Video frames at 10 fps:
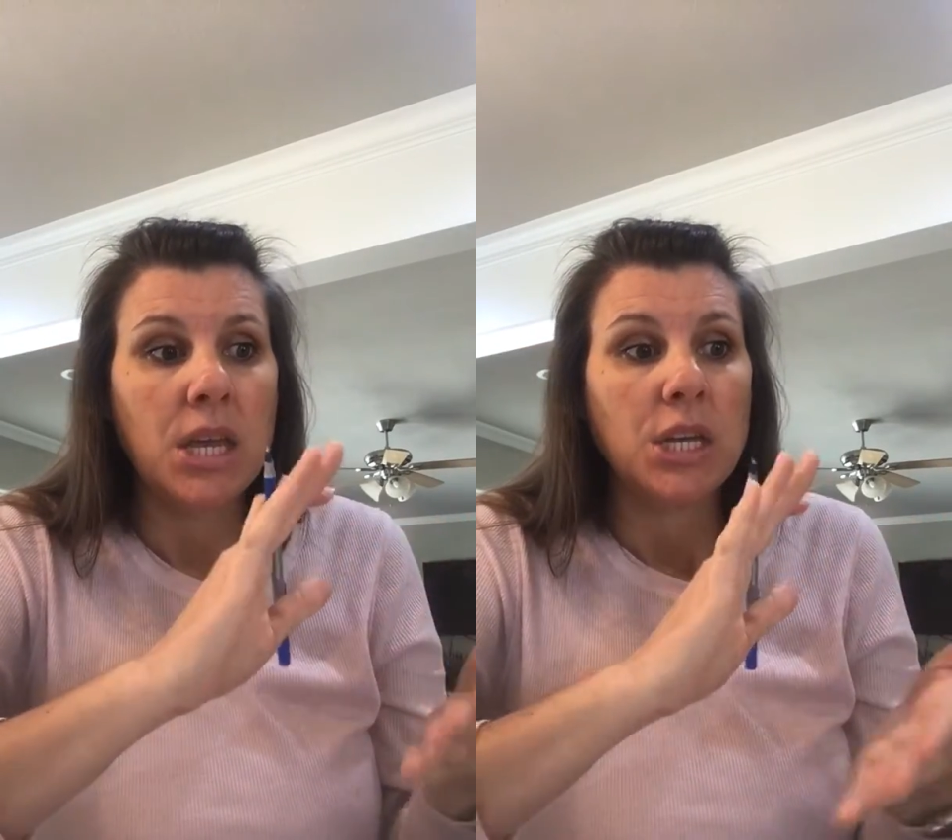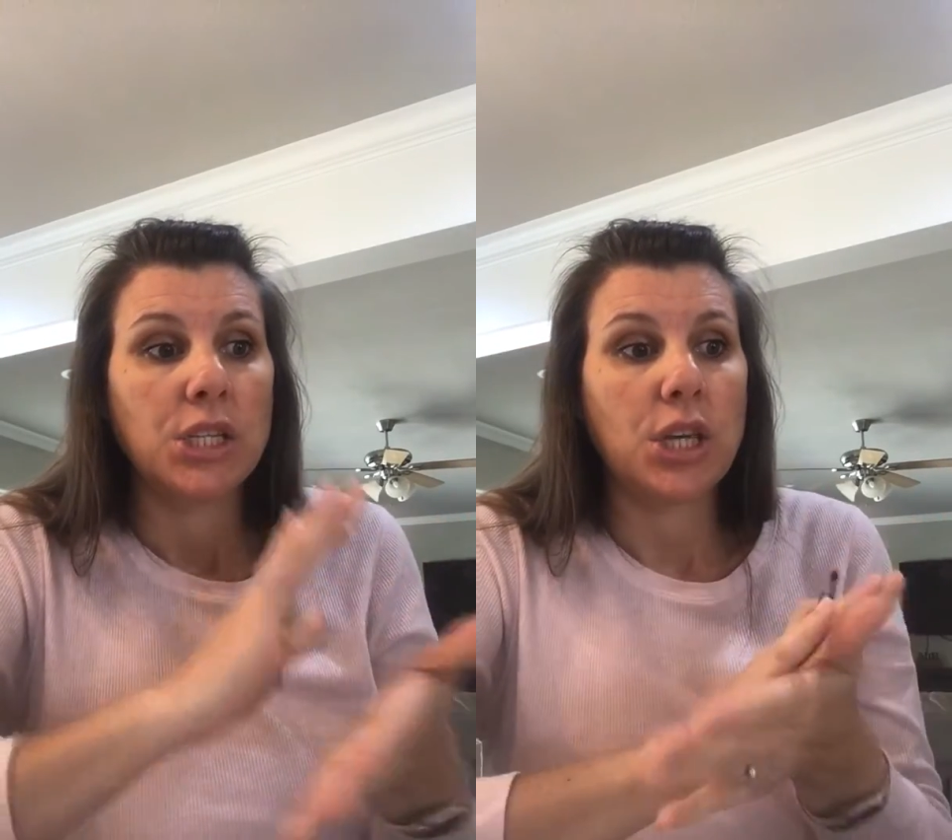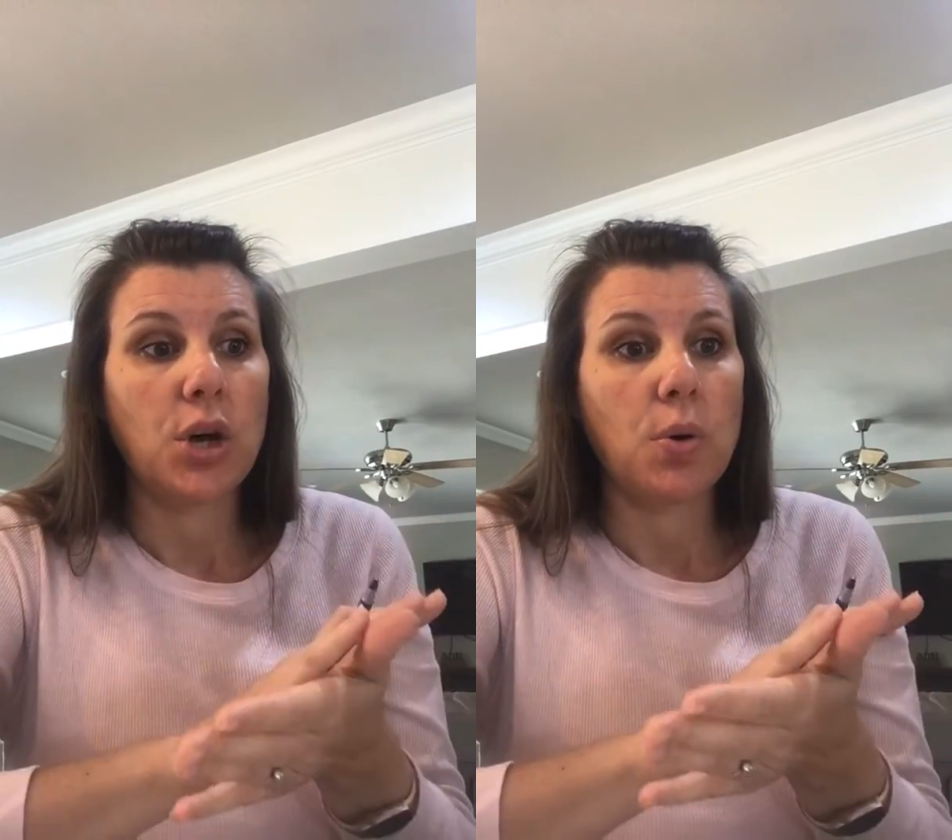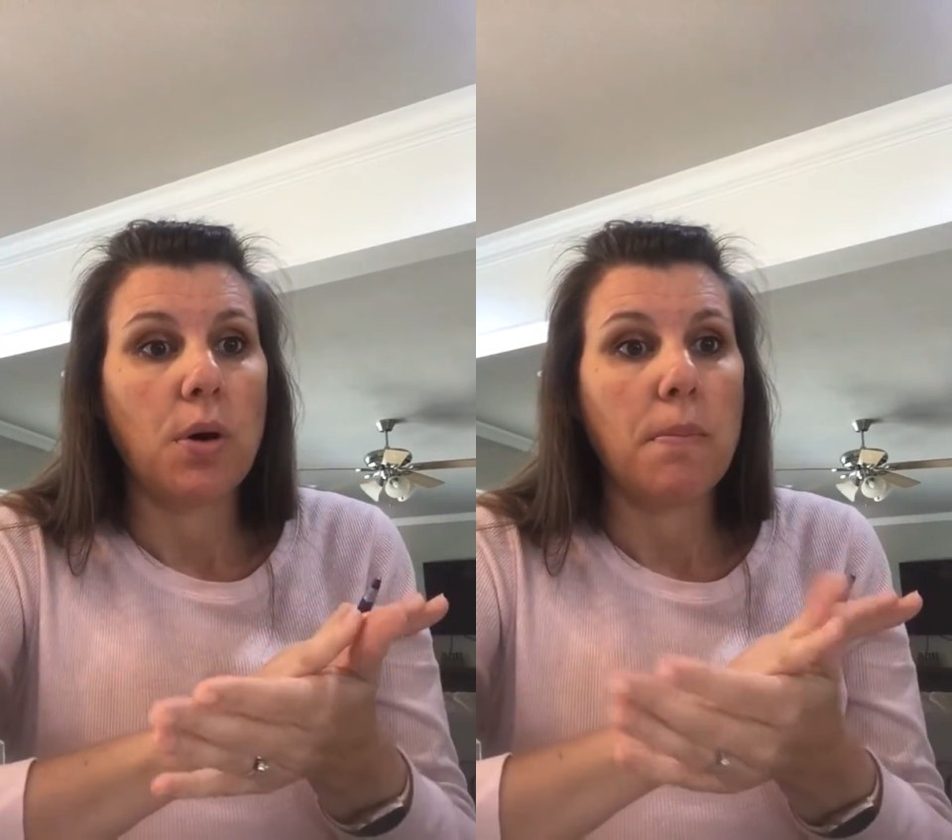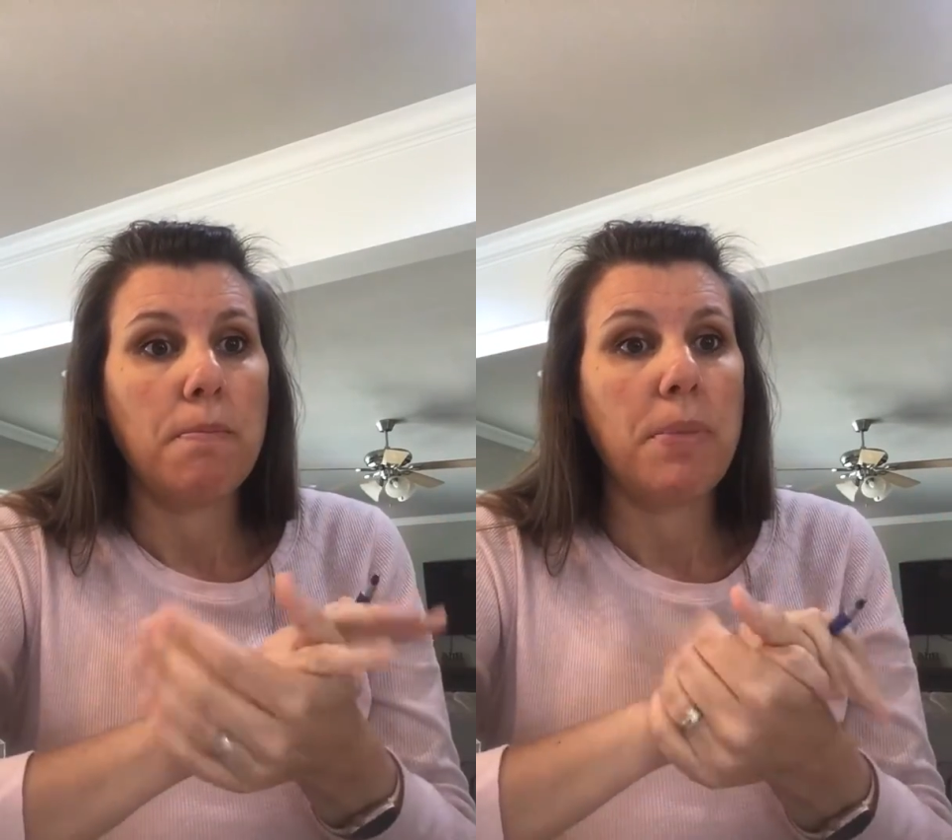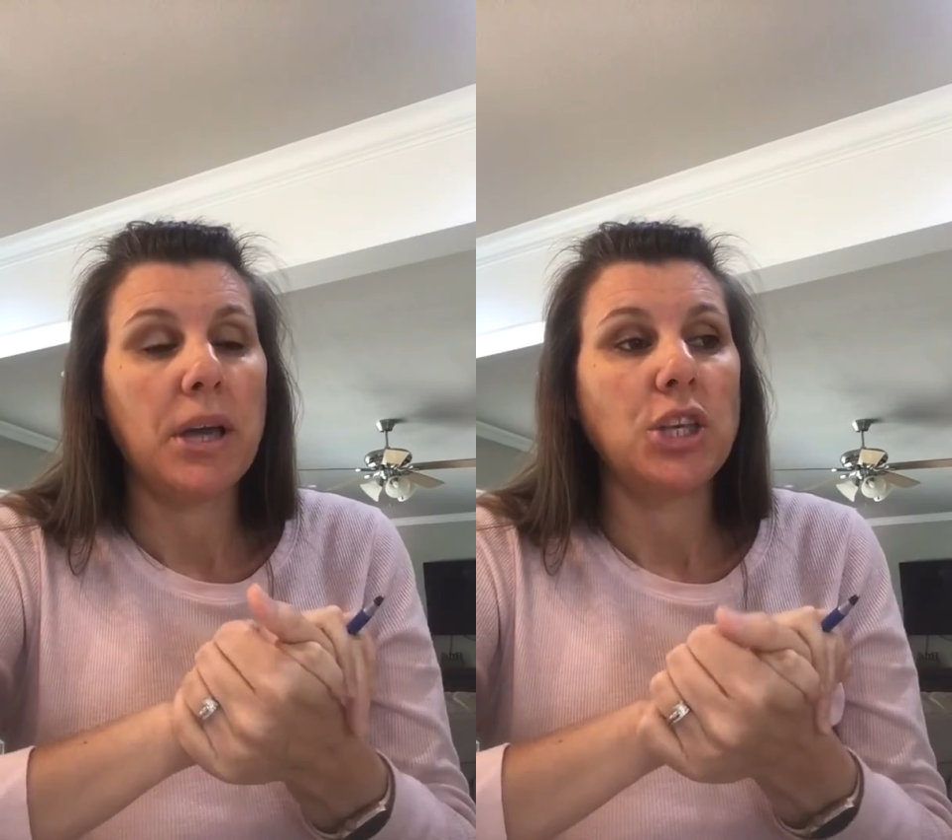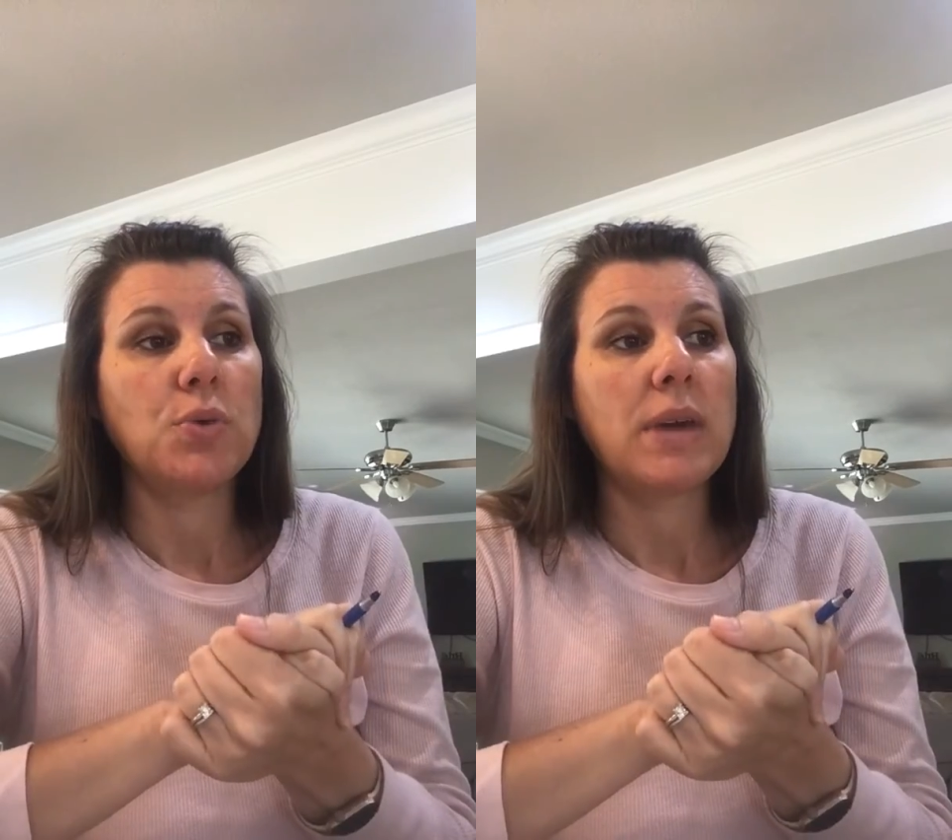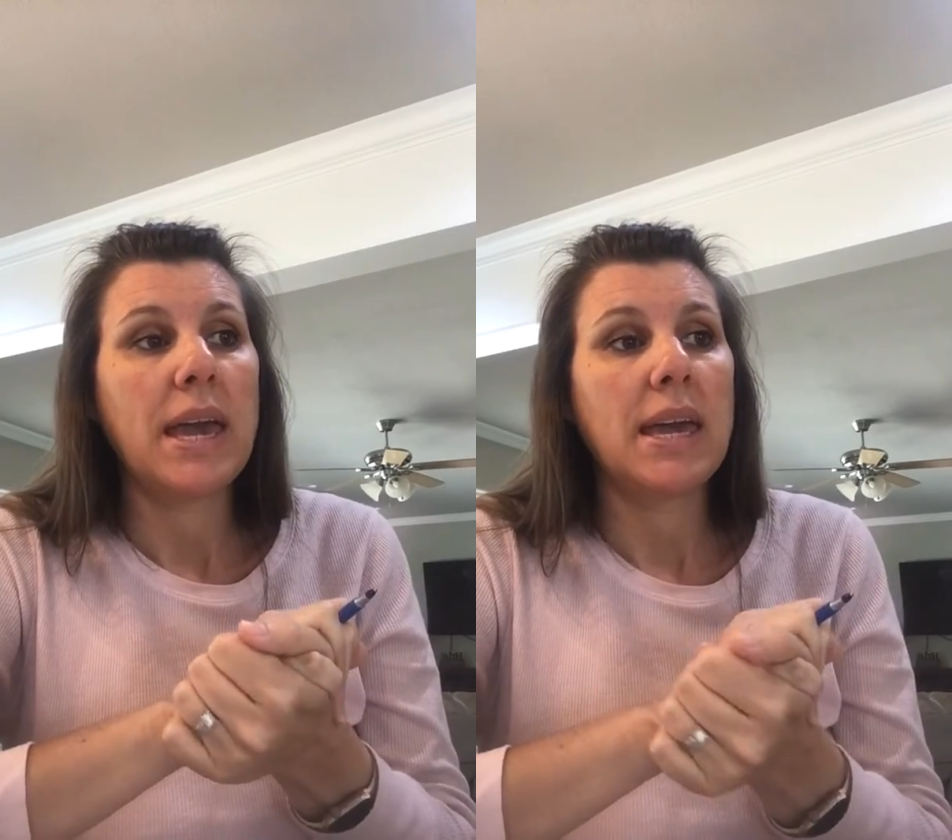So, but you
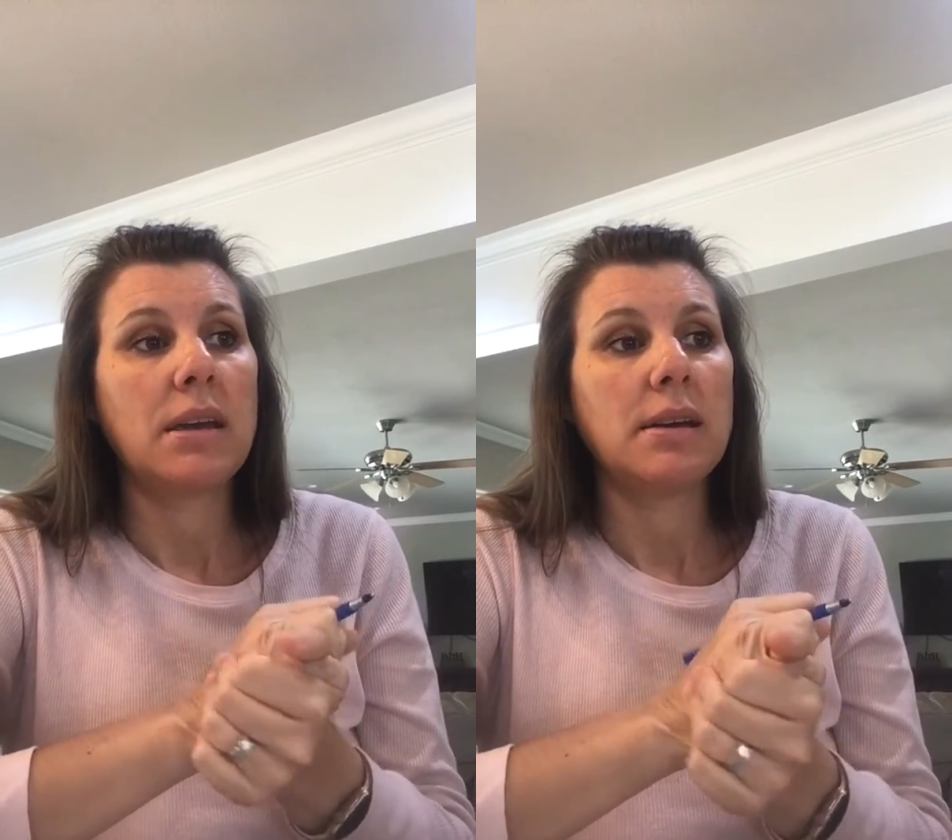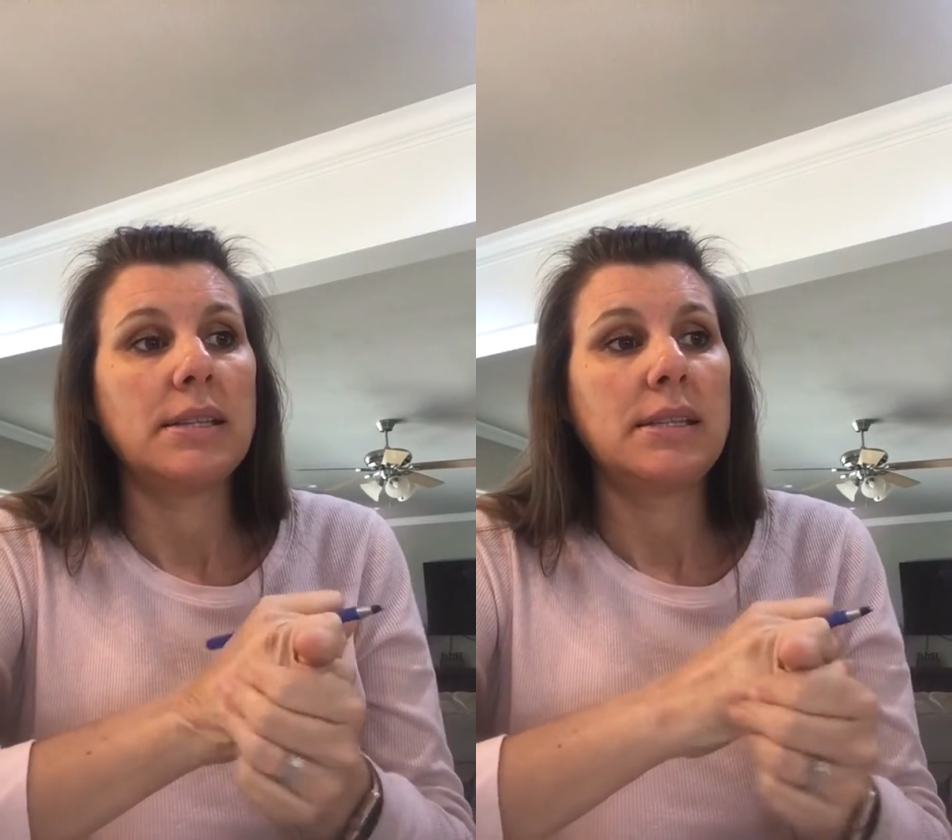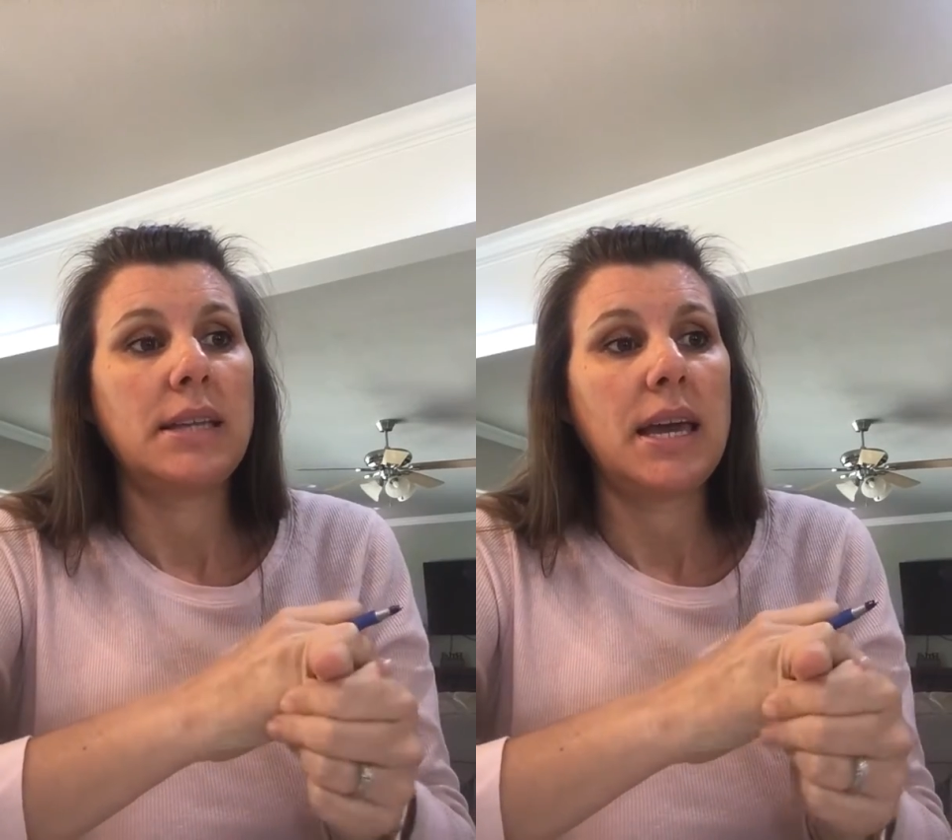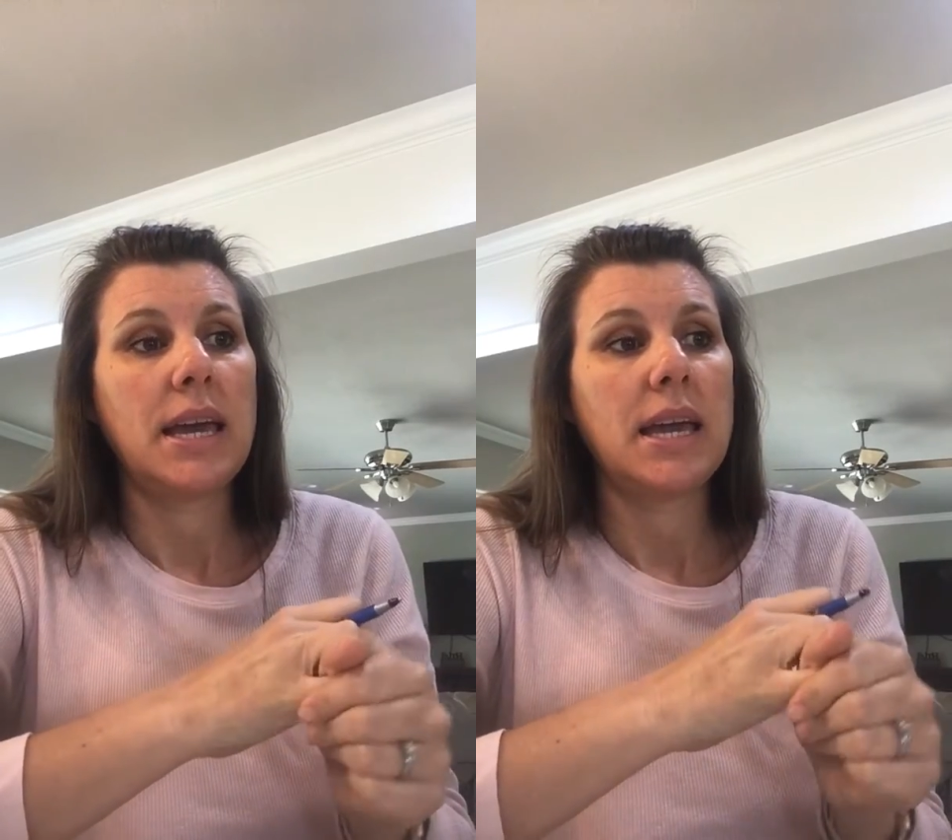cannot say,